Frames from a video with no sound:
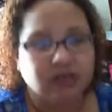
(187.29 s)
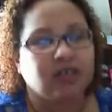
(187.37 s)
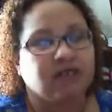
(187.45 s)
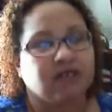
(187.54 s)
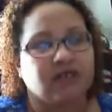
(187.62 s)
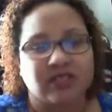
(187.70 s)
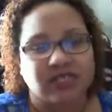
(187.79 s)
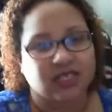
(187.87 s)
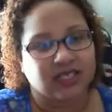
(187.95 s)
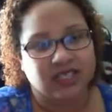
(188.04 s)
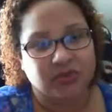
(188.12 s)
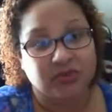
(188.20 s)
even though it's not a
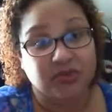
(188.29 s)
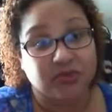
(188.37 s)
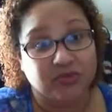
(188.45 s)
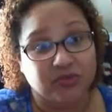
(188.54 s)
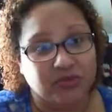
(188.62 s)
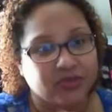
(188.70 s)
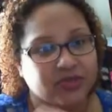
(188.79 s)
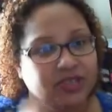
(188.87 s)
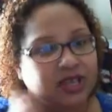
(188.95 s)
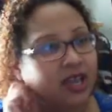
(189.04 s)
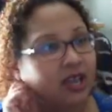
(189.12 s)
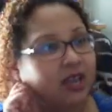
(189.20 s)
separate room per
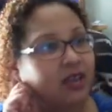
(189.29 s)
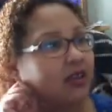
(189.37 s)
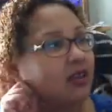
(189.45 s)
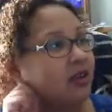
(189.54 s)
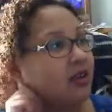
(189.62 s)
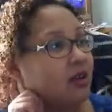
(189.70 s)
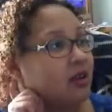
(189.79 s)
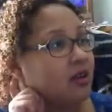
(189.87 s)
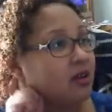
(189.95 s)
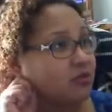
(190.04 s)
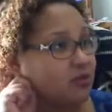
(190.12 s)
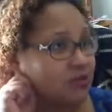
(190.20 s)
se.
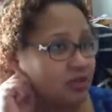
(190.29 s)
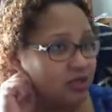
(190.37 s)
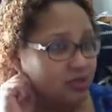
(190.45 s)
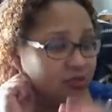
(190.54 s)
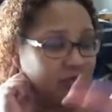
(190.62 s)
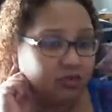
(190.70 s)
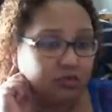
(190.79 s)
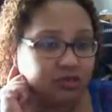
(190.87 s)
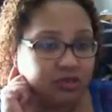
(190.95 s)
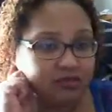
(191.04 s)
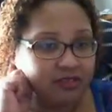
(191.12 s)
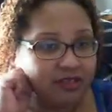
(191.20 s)
Um, so his computers
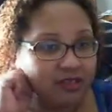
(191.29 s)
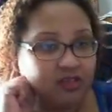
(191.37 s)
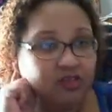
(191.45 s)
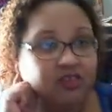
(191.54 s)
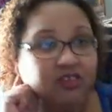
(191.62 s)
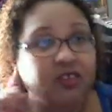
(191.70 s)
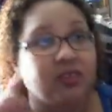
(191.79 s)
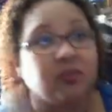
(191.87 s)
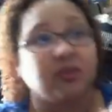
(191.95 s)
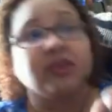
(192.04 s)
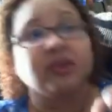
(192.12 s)
and everything is over there, but